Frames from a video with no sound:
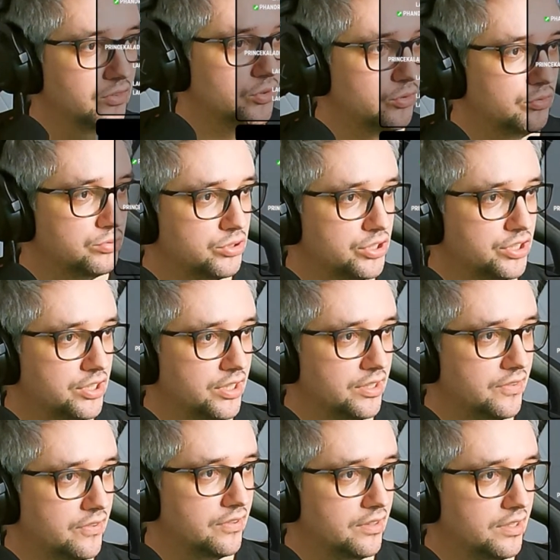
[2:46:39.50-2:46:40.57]
Oh
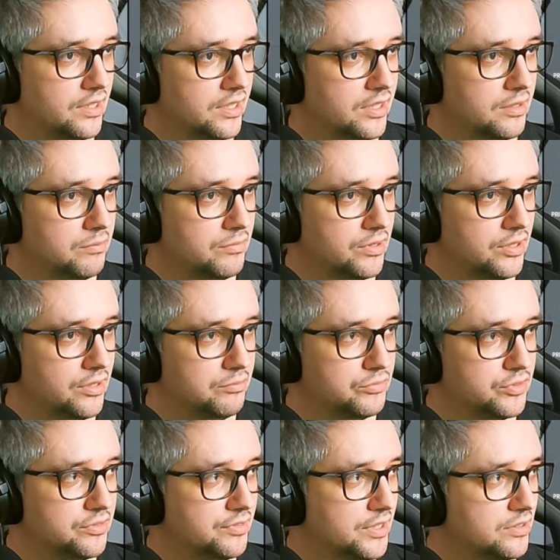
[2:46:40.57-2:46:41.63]
shit, I am uh,
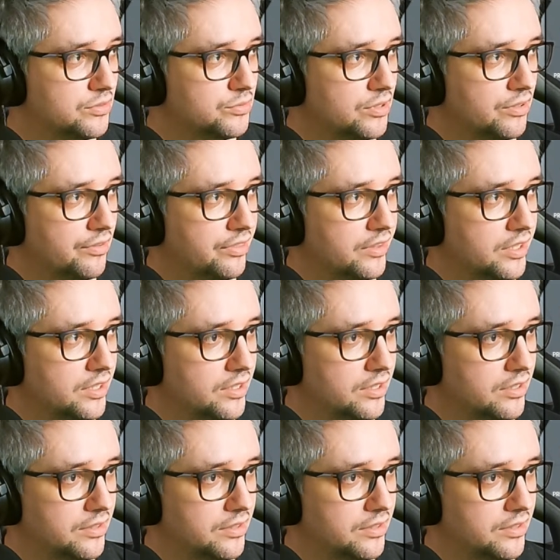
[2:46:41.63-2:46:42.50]
moving the wrong thing.